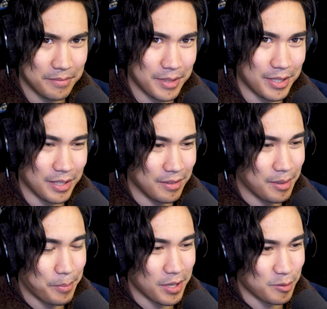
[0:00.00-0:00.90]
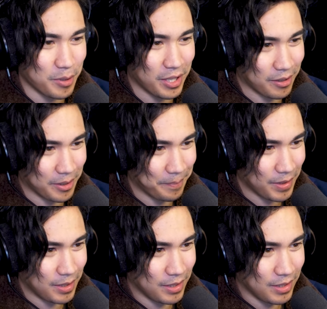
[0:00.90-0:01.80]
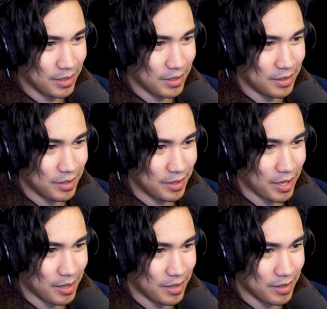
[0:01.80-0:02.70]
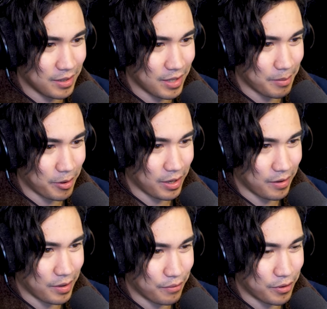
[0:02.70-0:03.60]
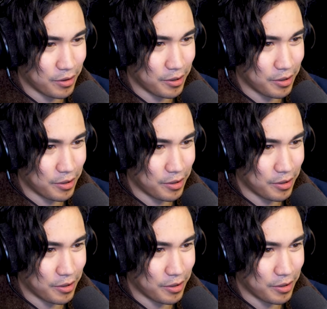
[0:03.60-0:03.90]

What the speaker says: indeed, the PS1 era. Didn't came out anything for